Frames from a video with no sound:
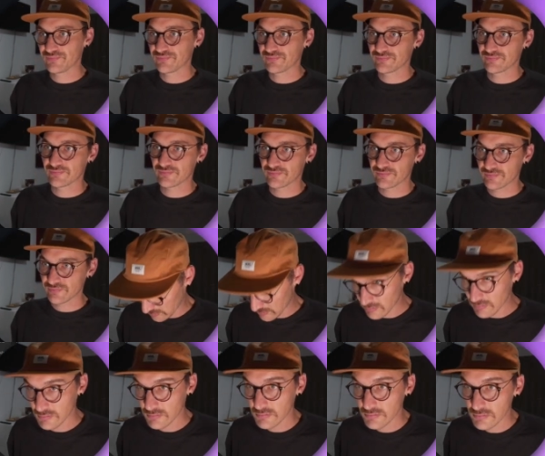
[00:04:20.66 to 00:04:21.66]

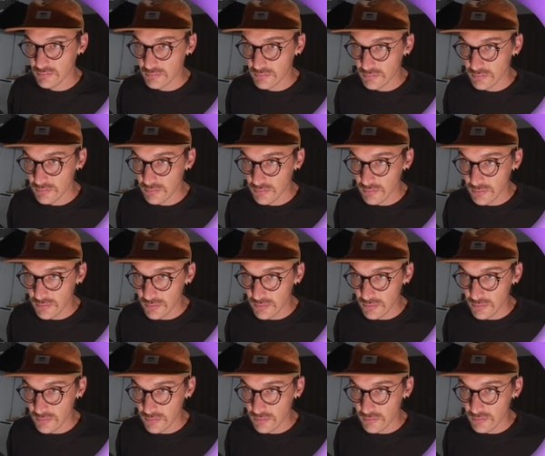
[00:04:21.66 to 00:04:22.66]

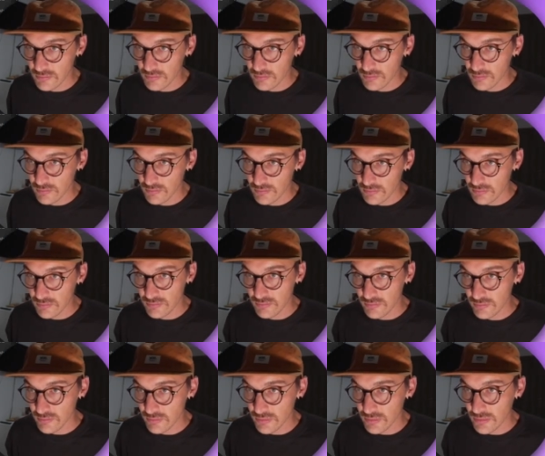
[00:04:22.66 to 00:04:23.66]

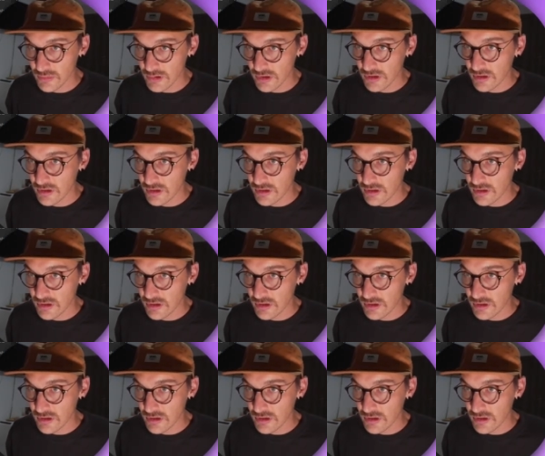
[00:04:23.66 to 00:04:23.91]
No one is speaking in this clip.